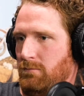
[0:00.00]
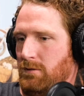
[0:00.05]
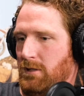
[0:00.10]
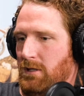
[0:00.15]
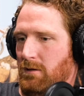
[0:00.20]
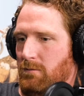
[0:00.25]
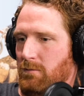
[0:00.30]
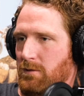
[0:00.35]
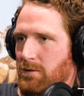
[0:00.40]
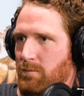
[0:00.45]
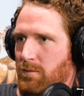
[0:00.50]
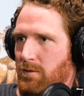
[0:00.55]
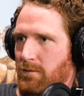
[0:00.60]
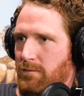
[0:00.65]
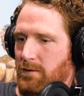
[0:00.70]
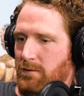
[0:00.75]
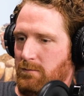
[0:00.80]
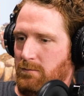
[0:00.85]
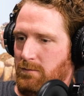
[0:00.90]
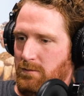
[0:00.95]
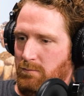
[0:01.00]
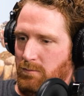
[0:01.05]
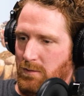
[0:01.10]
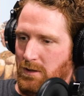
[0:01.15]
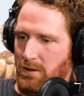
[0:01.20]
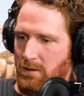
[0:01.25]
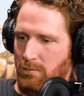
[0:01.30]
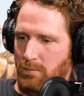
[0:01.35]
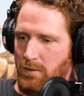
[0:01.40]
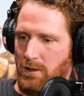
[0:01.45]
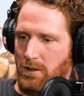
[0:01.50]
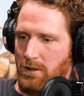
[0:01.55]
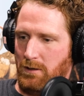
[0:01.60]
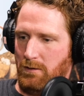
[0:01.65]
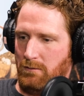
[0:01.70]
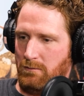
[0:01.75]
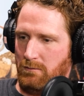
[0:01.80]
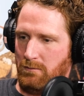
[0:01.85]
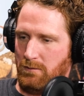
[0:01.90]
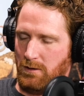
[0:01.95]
Yeah, it works perfect with the media mod.